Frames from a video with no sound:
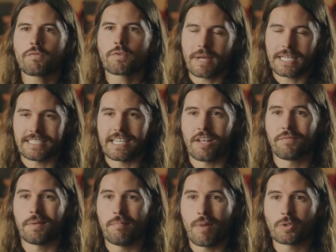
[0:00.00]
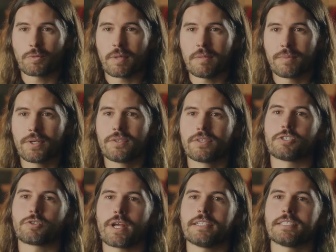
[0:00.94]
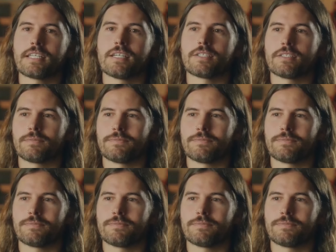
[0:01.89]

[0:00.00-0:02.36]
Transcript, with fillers: know for myself and most people, the transit